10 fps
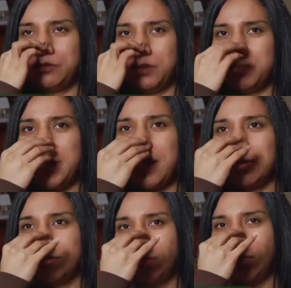from
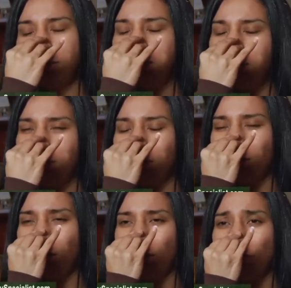that, they did
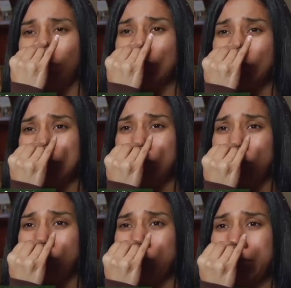not fix the
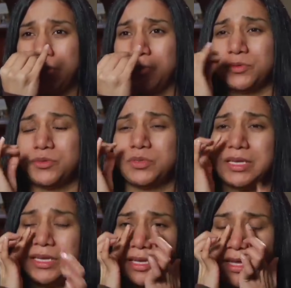tip of my nose
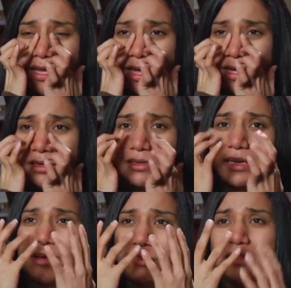and
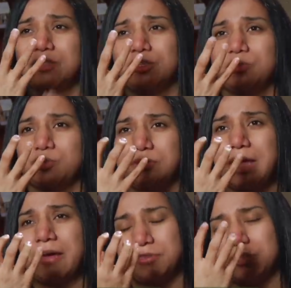now that this,
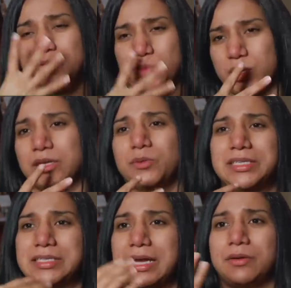after the swelling
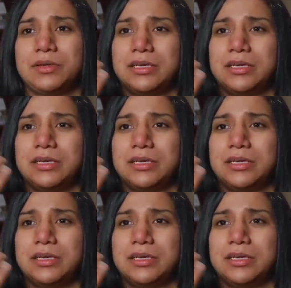went down